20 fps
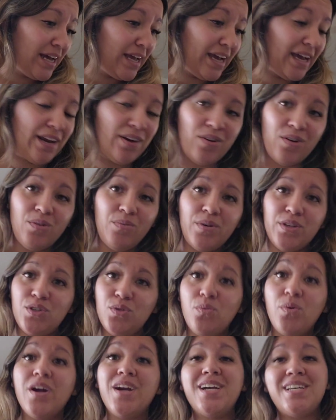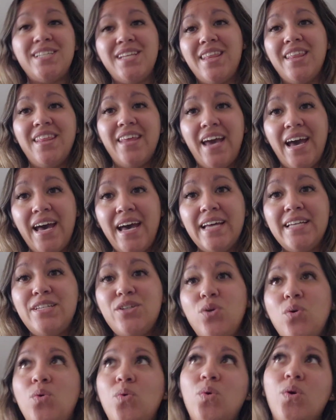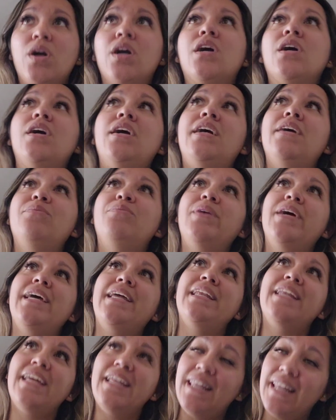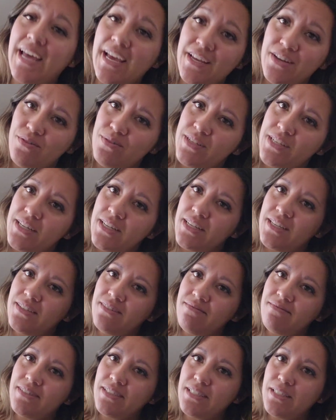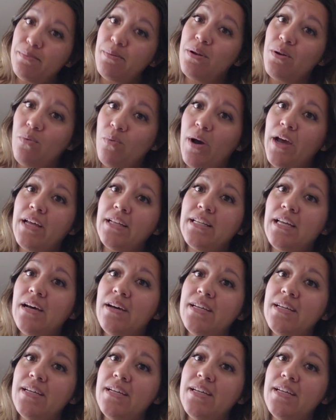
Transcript: I don't know what's worse, that or when, was it? Well, it's been a while now.